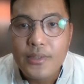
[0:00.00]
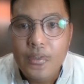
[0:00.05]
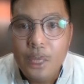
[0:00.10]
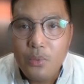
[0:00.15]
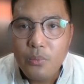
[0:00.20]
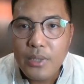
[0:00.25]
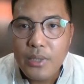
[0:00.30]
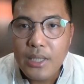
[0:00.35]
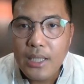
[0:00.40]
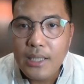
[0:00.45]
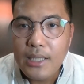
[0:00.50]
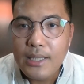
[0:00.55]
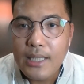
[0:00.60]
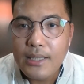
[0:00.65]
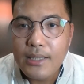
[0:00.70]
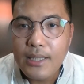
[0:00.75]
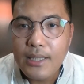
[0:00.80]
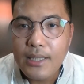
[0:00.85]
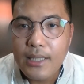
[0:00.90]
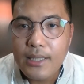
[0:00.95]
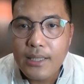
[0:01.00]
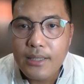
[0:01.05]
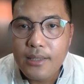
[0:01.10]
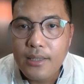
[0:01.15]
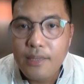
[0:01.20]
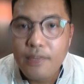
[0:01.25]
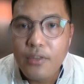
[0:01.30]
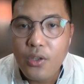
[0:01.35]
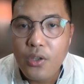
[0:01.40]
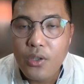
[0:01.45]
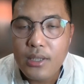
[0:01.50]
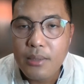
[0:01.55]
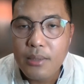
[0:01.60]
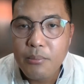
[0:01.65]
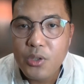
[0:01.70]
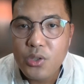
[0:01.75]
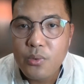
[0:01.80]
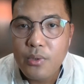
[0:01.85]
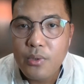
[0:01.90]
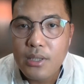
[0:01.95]
Now, we cannot yet invoke
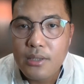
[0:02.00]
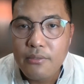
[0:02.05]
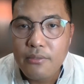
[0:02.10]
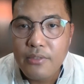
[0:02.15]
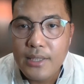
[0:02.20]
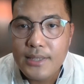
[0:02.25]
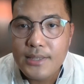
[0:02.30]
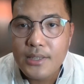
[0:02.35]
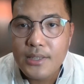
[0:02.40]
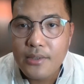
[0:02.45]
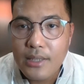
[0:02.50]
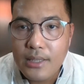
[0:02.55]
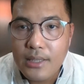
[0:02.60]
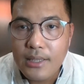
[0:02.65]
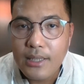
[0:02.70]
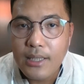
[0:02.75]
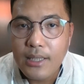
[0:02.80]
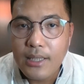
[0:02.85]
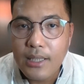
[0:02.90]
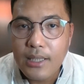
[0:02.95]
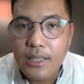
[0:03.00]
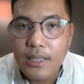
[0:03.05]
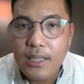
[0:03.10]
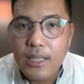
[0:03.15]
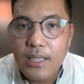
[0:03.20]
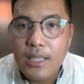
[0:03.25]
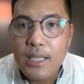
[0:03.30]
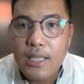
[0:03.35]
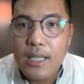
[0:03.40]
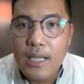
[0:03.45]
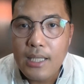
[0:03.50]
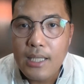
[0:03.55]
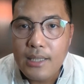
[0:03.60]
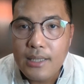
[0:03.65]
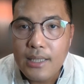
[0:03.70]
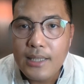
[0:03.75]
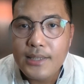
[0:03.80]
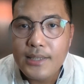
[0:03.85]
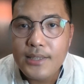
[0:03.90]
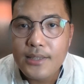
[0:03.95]
the Mutual Defense Treaty
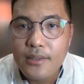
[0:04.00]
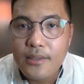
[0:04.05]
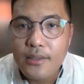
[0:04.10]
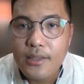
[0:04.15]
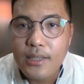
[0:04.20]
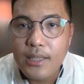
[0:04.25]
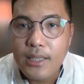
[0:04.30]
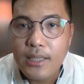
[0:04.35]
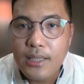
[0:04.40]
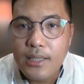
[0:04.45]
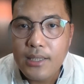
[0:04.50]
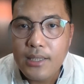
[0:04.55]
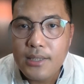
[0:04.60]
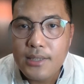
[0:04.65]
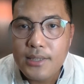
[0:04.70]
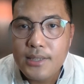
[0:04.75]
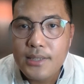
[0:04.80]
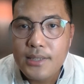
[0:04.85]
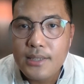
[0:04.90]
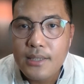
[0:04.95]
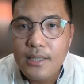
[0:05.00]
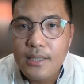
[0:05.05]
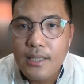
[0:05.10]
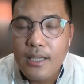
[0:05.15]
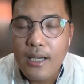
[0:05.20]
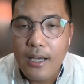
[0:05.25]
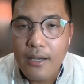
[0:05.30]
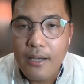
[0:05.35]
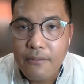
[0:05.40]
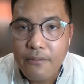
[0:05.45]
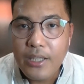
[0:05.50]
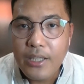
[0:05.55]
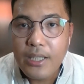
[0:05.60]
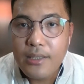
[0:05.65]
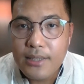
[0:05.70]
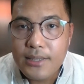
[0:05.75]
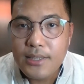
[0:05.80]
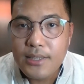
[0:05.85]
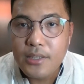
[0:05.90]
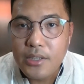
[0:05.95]
unless there is a
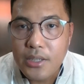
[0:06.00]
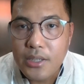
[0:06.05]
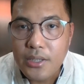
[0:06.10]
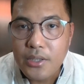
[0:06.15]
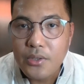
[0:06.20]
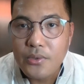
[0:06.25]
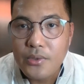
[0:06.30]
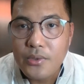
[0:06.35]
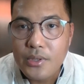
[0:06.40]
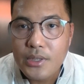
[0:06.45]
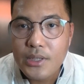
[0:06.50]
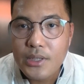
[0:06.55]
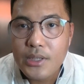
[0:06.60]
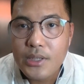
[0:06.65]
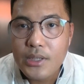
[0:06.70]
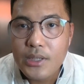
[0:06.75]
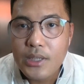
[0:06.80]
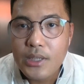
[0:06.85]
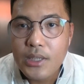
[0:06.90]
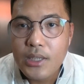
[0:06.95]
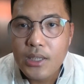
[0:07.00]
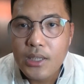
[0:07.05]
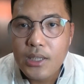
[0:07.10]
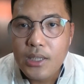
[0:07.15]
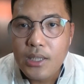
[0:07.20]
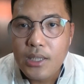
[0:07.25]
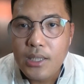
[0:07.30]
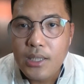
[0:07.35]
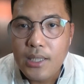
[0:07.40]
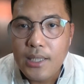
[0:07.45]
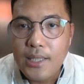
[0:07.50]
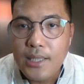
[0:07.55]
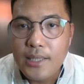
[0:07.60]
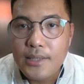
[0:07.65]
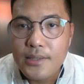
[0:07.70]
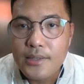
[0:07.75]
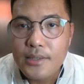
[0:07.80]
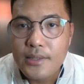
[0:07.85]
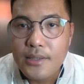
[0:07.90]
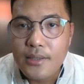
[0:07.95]
very serious
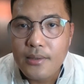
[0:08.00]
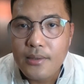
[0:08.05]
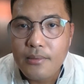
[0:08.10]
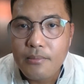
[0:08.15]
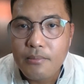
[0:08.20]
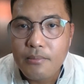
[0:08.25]
and